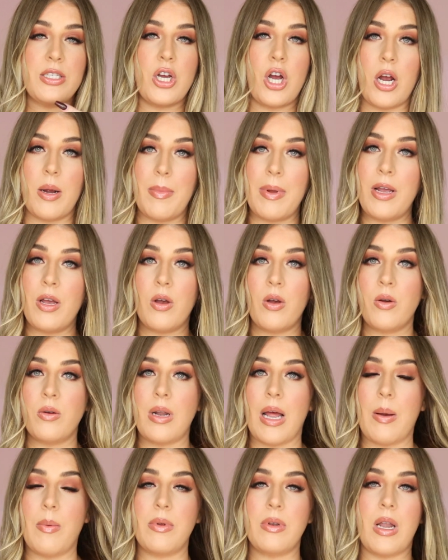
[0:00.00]
are my own.
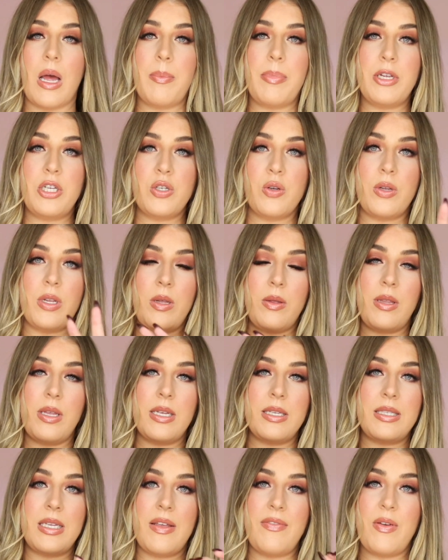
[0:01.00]
I would not be showing you
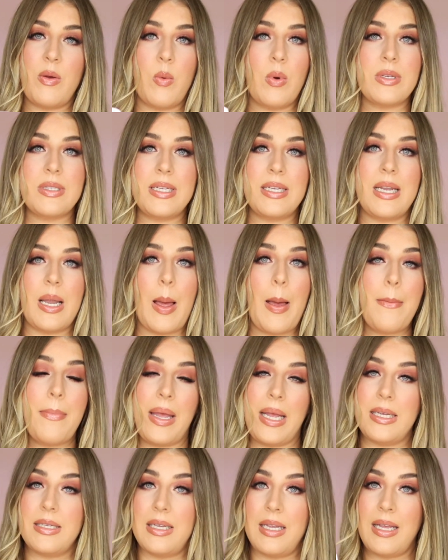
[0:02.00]
this if it wasn't
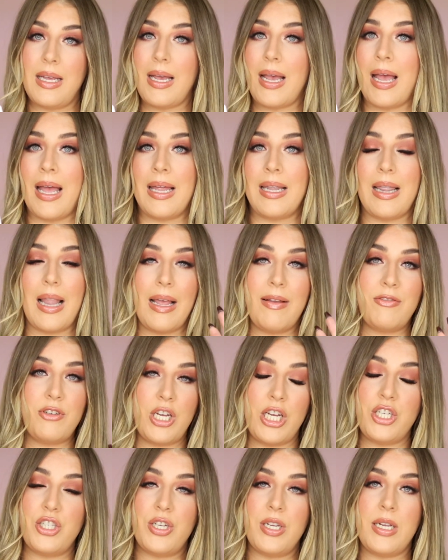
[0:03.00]
amazing and
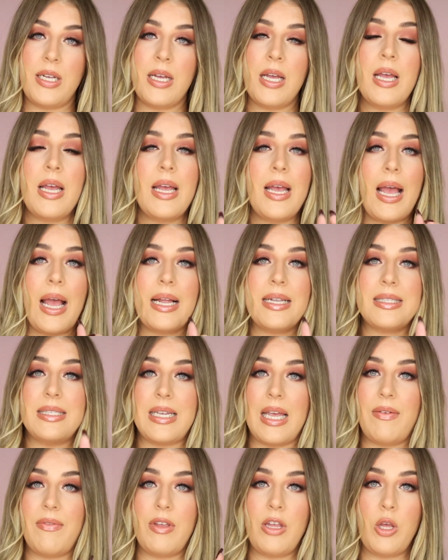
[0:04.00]
life-changing and
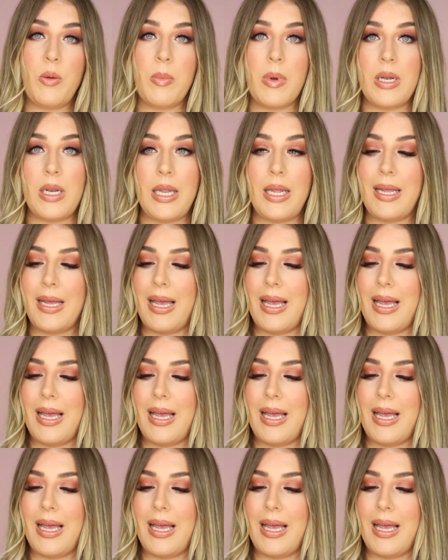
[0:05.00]
saving you money,